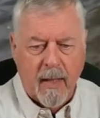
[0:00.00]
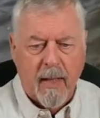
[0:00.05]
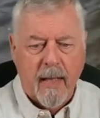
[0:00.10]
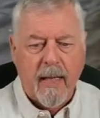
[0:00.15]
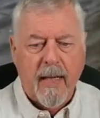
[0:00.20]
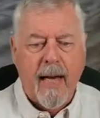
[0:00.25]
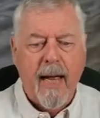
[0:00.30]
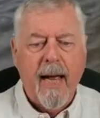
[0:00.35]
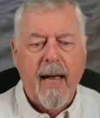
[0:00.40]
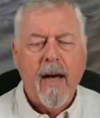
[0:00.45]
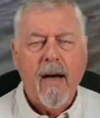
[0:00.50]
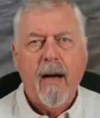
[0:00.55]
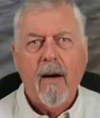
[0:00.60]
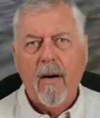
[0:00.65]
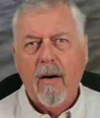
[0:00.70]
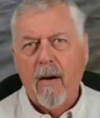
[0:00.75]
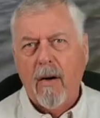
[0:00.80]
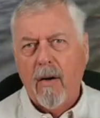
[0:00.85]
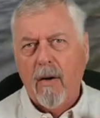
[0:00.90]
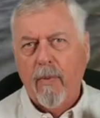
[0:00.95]

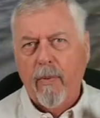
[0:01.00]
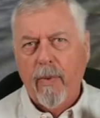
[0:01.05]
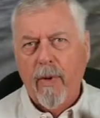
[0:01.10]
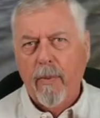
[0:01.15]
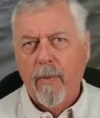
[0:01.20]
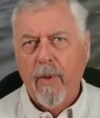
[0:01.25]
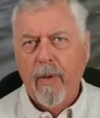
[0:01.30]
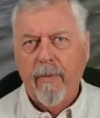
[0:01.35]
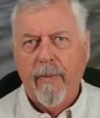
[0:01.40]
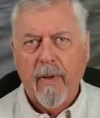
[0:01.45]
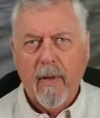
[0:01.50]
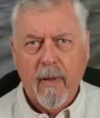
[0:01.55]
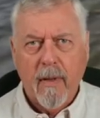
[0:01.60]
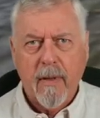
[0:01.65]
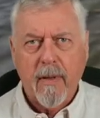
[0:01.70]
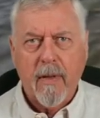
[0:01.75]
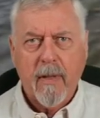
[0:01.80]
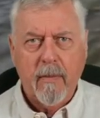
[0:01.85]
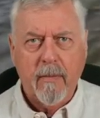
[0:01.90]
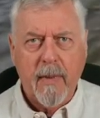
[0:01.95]
Now we're moving
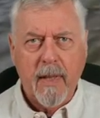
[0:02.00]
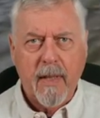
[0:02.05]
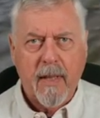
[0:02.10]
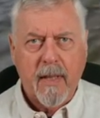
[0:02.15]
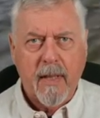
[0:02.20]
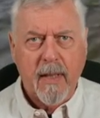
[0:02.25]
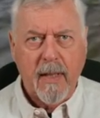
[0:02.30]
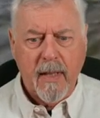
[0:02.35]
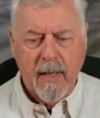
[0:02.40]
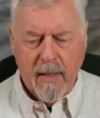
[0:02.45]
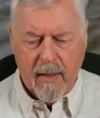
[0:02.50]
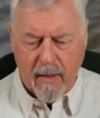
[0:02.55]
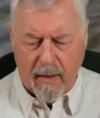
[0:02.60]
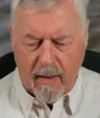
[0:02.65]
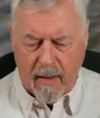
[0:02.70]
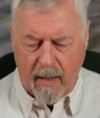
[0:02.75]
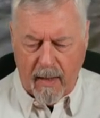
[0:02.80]
on to mid-season,